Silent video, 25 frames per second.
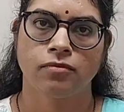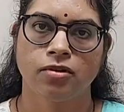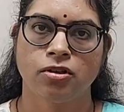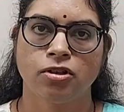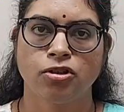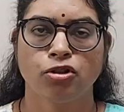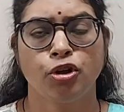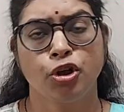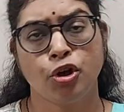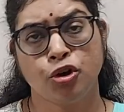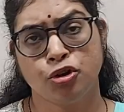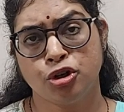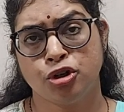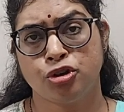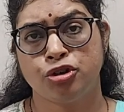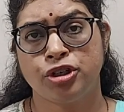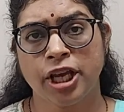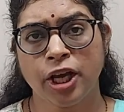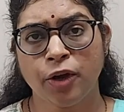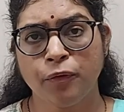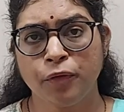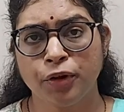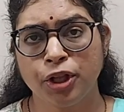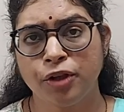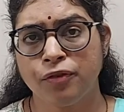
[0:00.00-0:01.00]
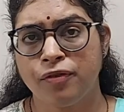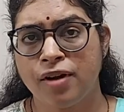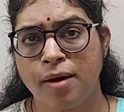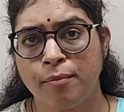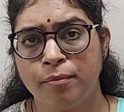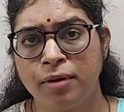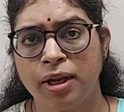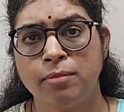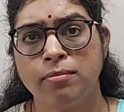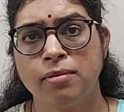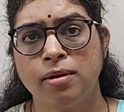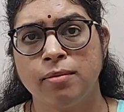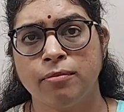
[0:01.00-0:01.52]
So you should check with your
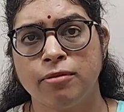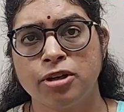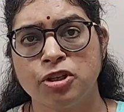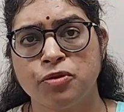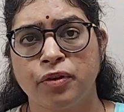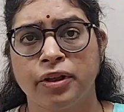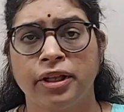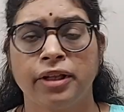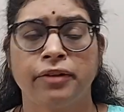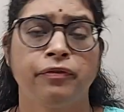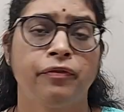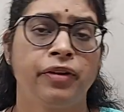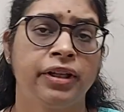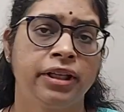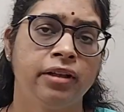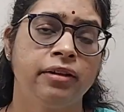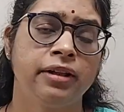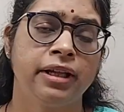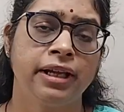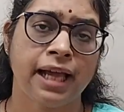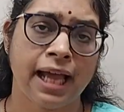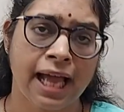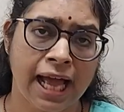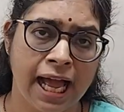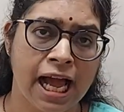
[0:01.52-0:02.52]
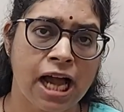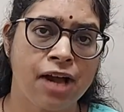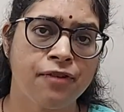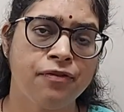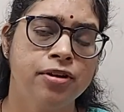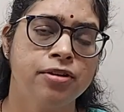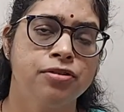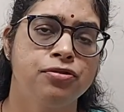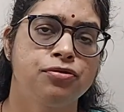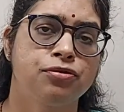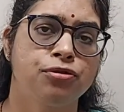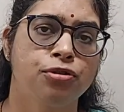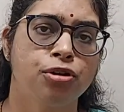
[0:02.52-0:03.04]
family members whether they have
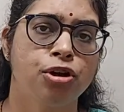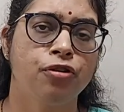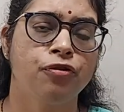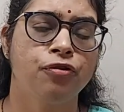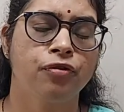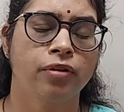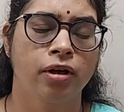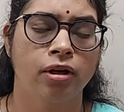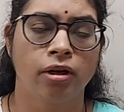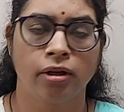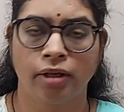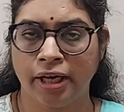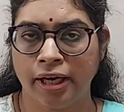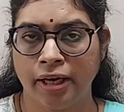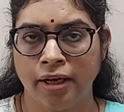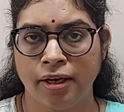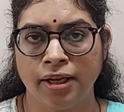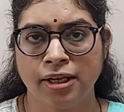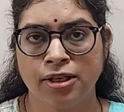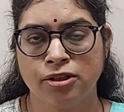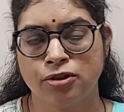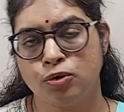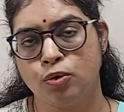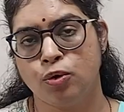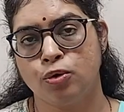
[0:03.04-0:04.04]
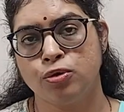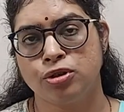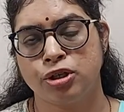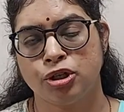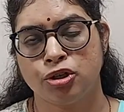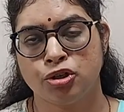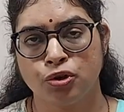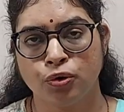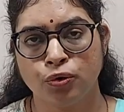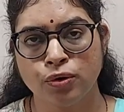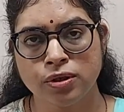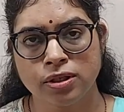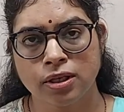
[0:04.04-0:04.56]
history of kidney stones
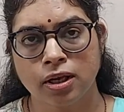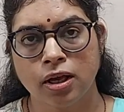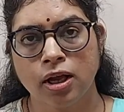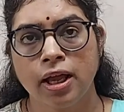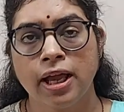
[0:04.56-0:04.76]
issues,